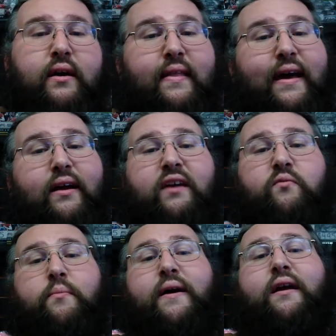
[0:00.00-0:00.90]
and that'll give
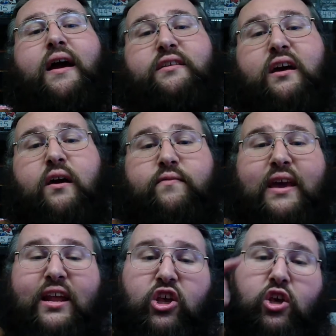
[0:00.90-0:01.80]
them a better idea of
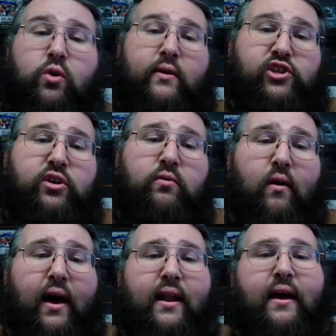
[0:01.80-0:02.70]
getting you what you
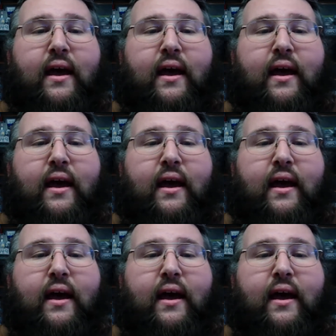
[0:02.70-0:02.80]
want